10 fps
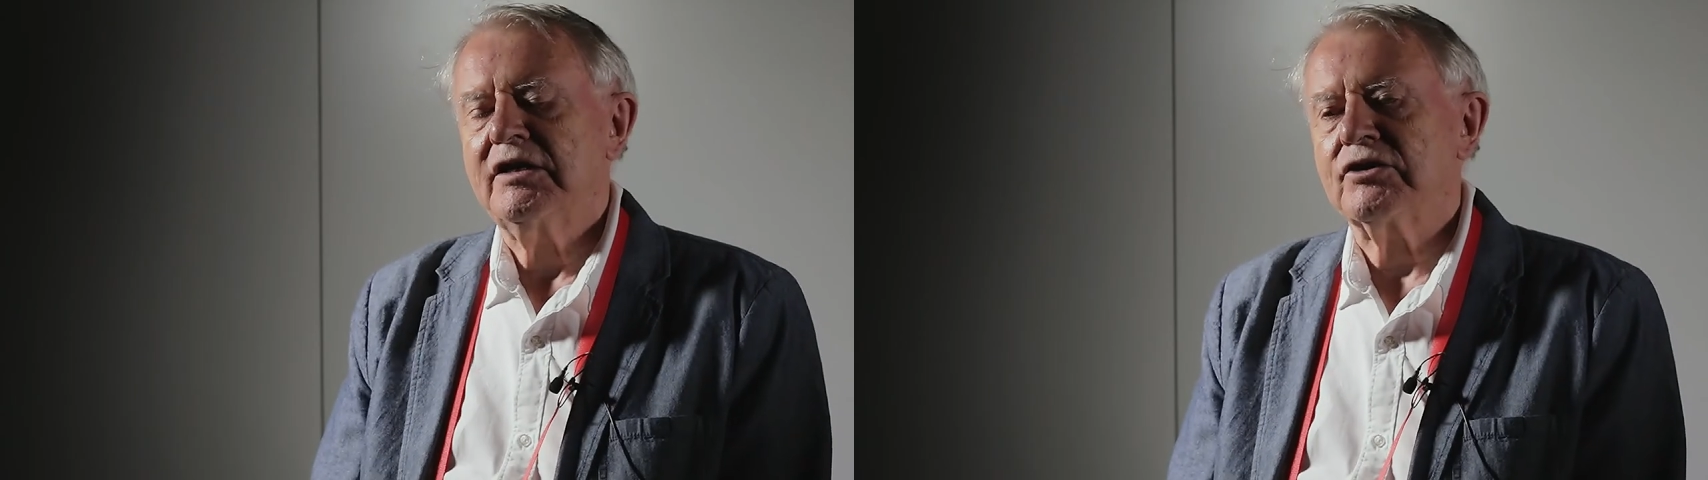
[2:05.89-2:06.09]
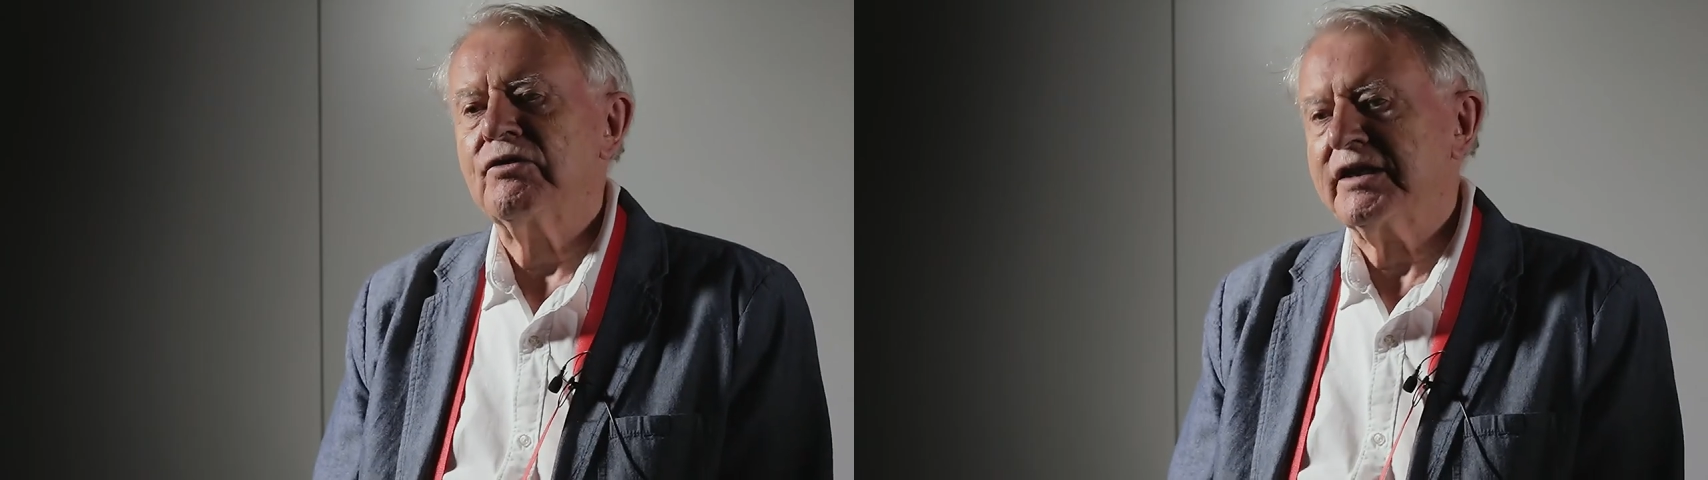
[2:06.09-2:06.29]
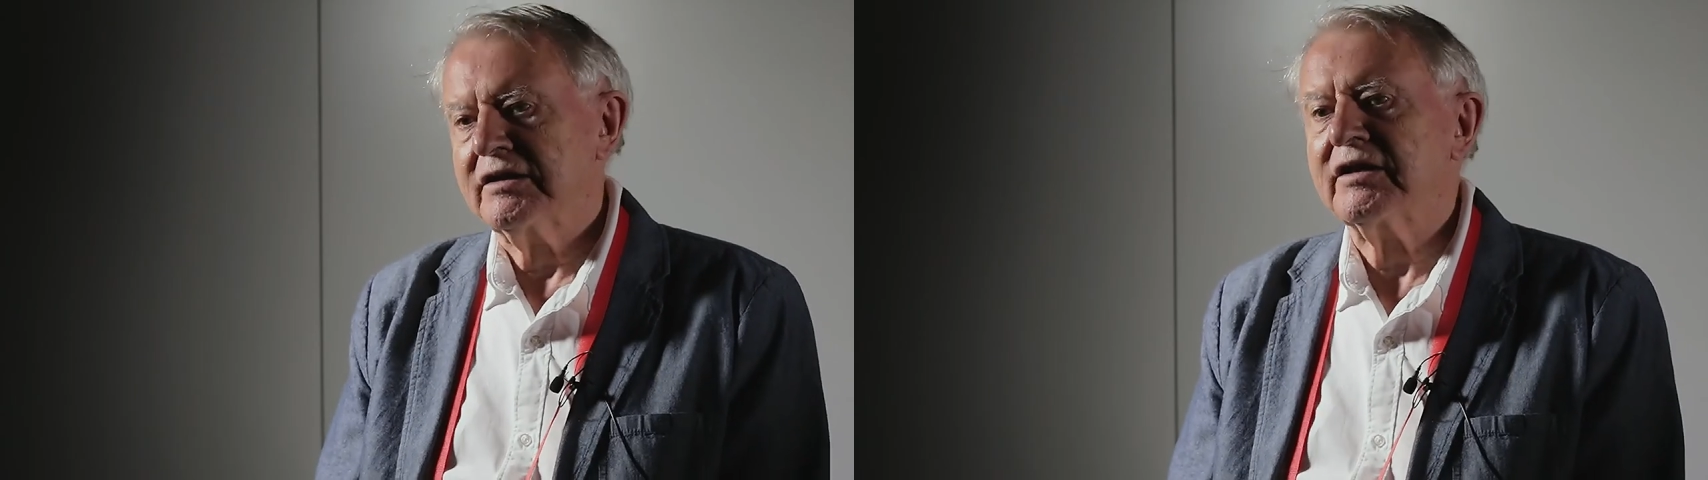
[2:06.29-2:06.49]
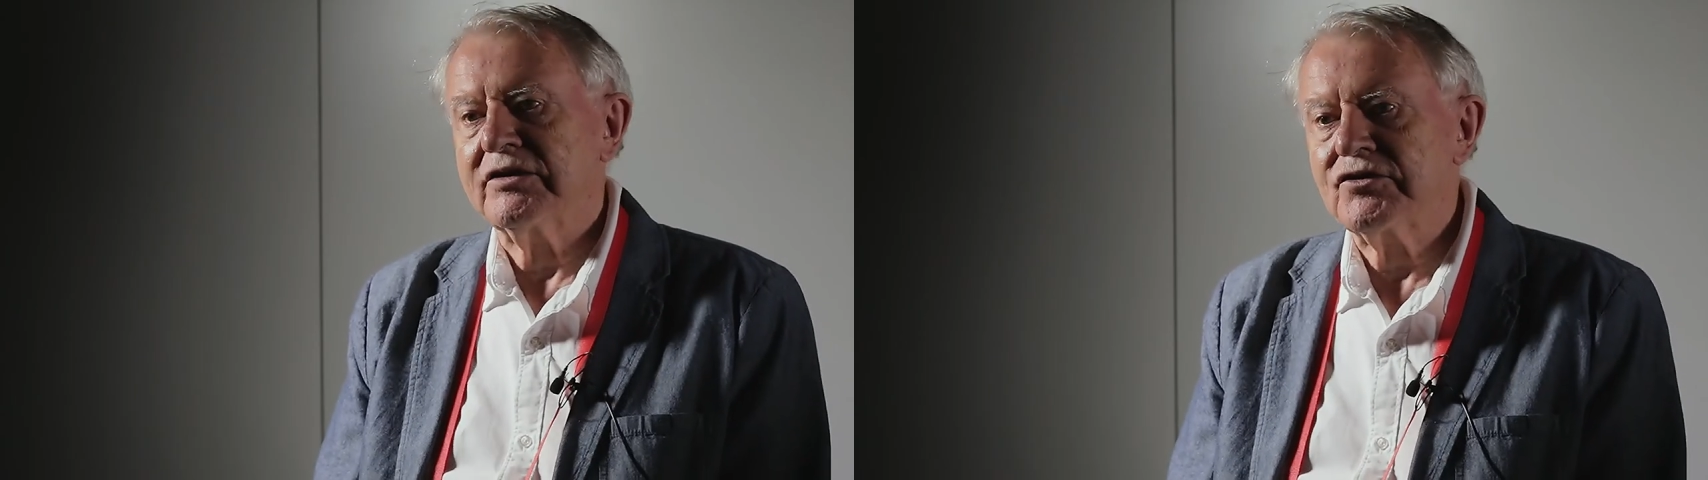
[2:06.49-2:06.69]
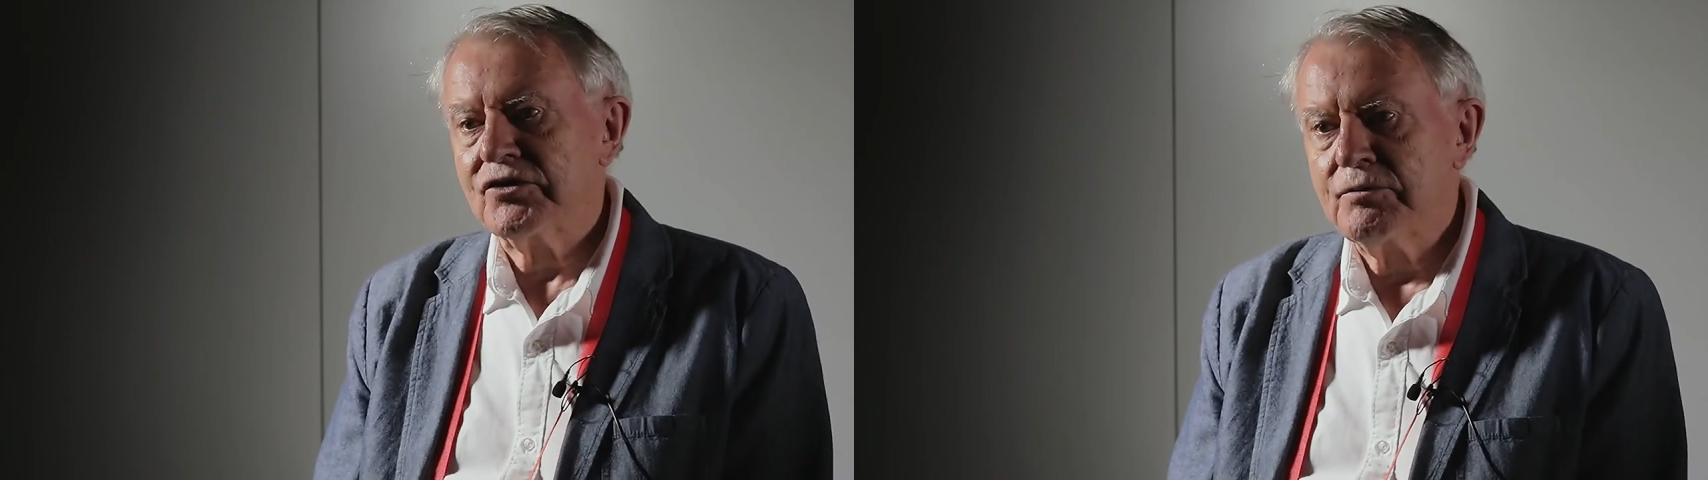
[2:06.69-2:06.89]
direct to
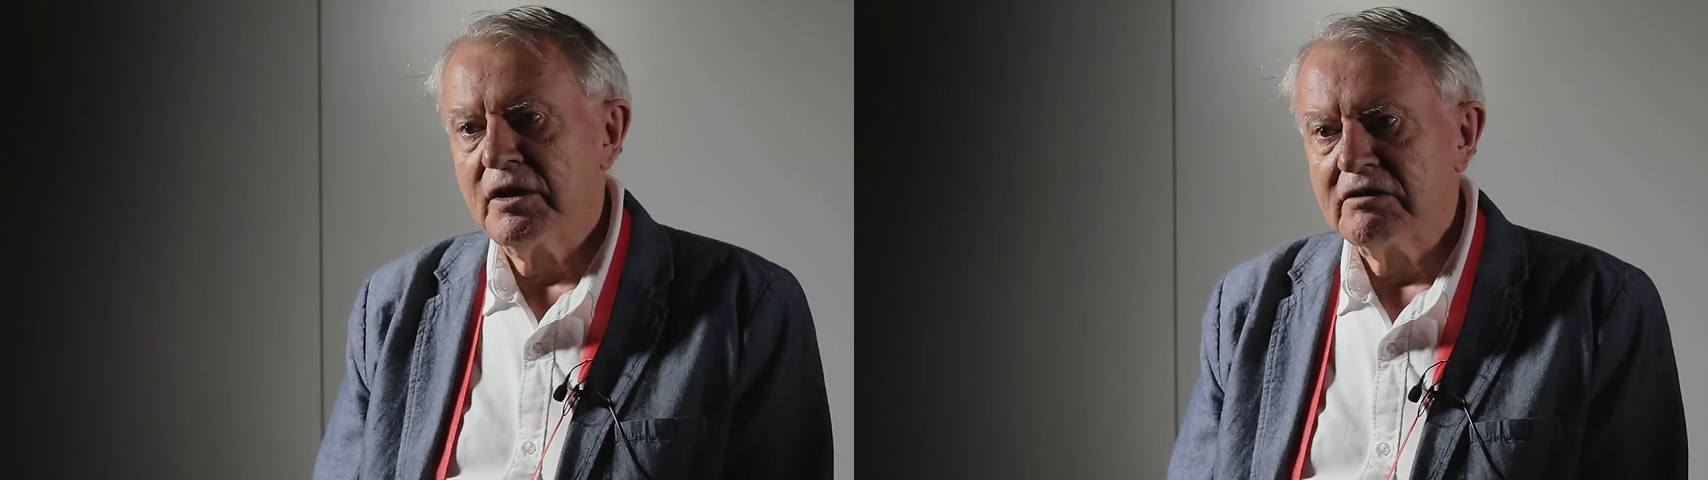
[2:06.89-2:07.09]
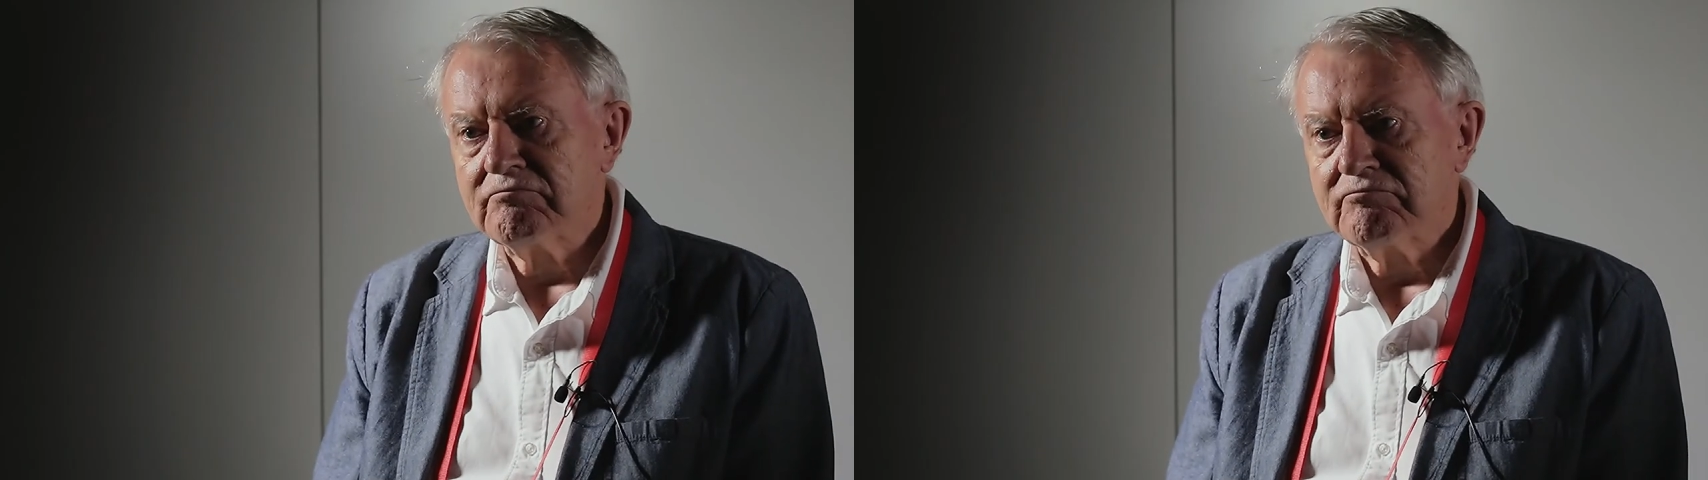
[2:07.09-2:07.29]
consumer